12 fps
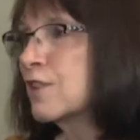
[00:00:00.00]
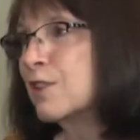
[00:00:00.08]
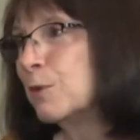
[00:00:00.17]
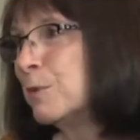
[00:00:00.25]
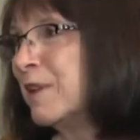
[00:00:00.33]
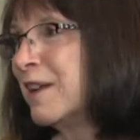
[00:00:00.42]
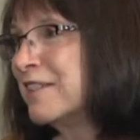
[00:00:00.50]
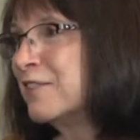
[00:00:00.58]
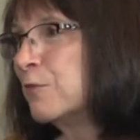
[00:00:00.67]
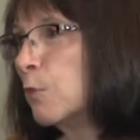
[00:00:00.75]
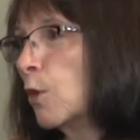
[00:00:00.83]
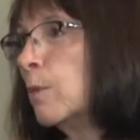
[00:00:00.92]
it would be nice if
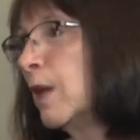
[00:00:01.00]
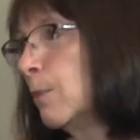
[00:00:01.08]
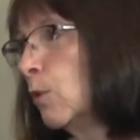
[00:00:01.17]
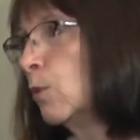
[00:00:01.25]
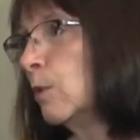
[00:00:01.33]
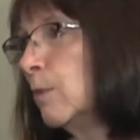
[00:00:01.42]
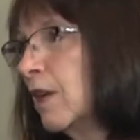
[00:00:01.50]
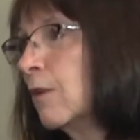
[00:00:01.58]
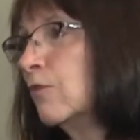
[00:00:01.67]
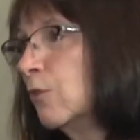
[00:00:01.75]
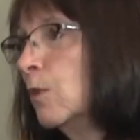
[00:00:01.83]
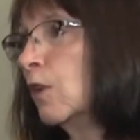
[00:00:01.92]
more people would become
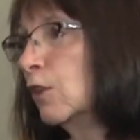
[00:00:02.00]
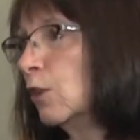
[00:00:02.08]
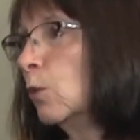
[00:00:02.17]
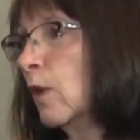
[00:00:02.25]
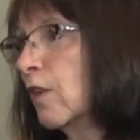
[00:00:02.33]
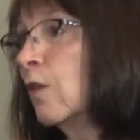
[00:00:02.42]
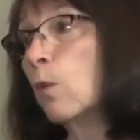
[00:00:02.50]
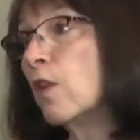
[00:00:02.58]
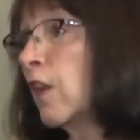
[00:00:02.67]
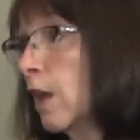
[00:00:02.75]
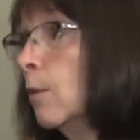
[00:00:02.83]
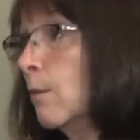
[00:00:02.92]
familiar with
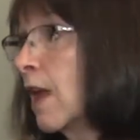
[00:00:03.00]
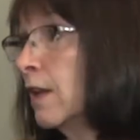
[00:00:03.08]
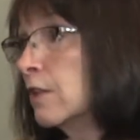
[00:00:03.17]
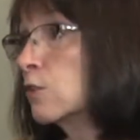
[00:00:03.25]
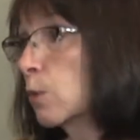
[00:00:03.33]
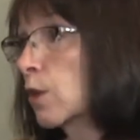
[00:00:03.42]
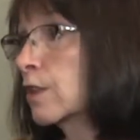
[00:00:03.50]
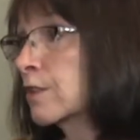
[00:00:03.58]
him and his works.